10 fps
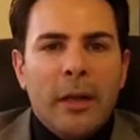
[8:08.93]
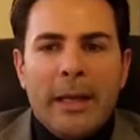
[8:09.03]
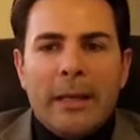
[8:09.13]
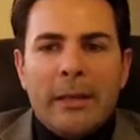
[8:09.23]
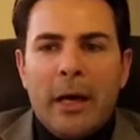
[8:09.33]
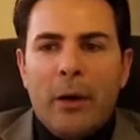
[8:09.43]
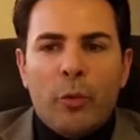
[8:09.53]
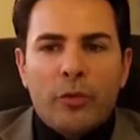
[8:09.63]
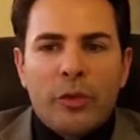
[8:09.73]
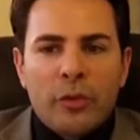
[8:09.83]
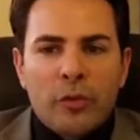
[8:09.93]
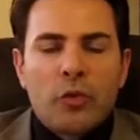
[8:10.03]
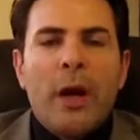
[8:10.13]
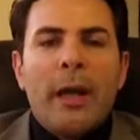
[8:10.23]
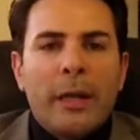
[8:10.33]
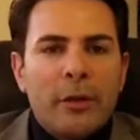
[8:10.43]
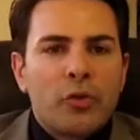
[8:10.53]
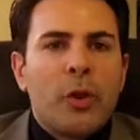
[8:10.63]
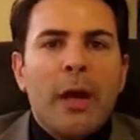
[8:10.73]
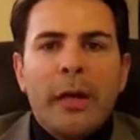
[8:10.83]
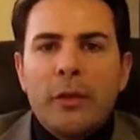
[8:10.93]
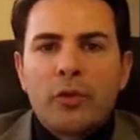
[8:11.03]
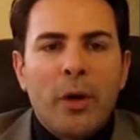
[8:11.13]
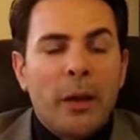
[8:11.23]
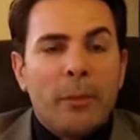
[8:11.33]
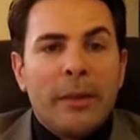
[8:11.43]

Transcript: And I was just trying and trying and trying,